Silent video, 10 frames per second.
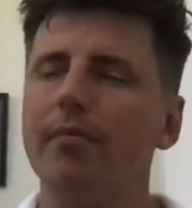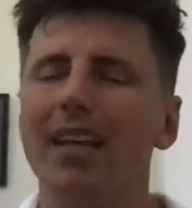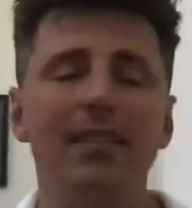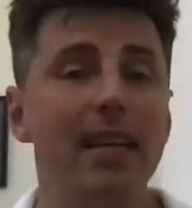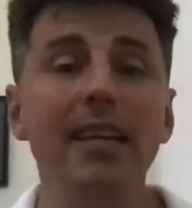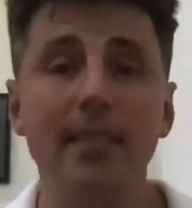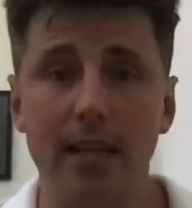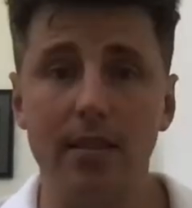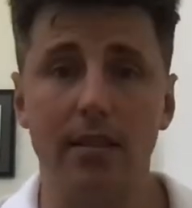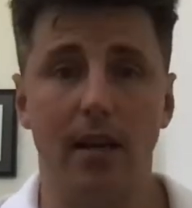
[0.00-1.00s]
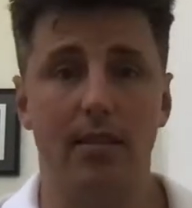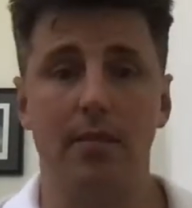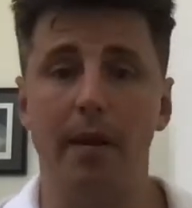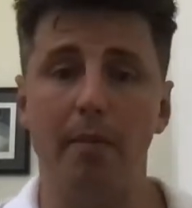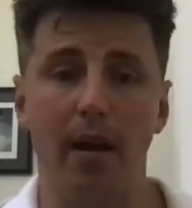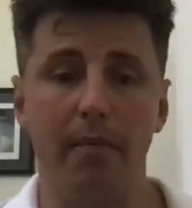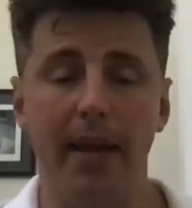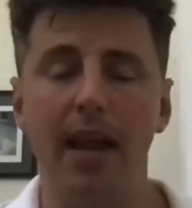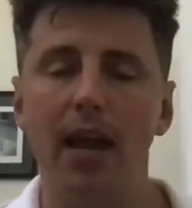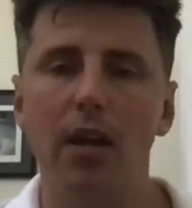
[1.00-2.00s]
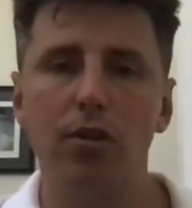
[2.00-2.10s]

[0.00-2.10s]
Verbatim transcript: it desensitizes me, pardon me,